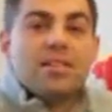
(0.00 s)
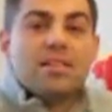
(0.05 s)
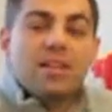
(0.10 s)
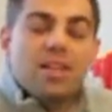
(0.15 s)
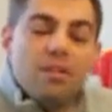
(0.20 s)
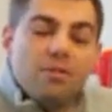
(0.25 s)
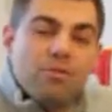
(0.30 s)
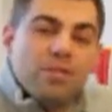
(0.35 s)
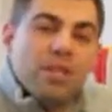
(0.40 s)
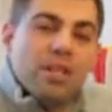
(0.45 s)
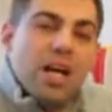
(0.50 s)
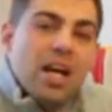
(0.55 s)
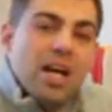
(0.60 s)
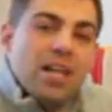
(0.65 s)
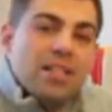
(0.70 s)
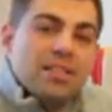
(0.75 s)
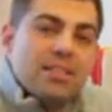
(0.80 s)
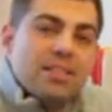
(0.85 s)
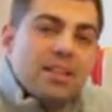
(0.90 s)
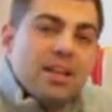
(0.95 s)

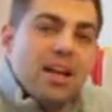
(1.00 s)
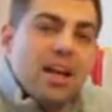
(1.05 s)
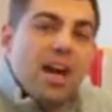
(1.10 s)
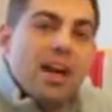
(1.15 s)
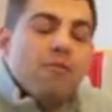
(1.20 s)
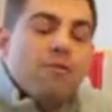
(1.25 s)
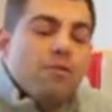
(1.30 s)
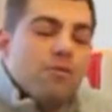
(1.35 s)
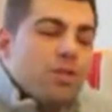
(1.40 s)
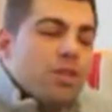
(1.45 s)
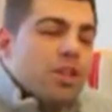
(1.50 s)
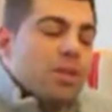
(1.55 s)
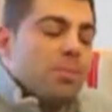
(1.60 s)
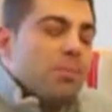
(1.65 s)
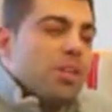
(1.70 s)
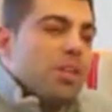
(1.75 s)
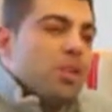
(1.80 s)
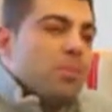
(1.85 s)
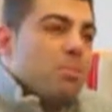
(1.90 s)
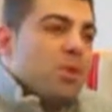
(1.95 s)
self-reliance, and full
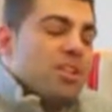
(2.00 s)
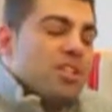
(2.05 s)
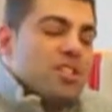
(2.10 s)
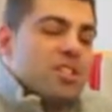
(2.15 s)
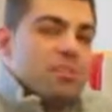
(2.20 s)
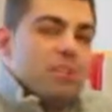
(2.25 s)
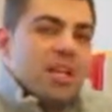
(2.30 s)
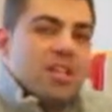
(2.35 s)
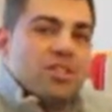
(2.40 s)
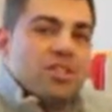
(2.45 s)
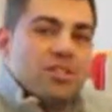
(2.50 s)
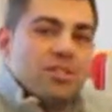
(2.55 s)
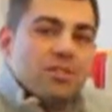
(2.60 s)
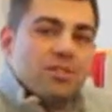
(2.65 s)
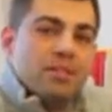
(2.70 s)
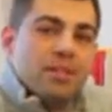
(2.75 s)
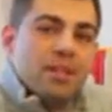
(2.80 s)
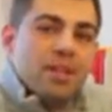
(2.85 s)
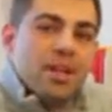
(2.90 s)
community participation.